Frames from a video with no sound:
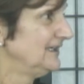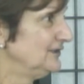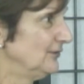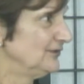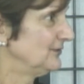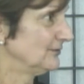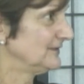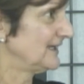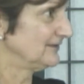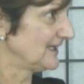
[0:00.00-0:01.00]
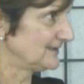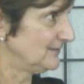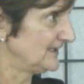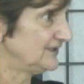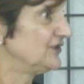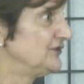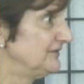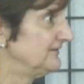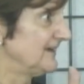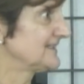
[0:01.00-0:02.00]
you don't have a lot of money because you've
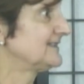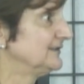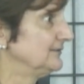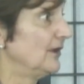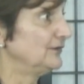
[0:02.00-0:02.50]
invested all your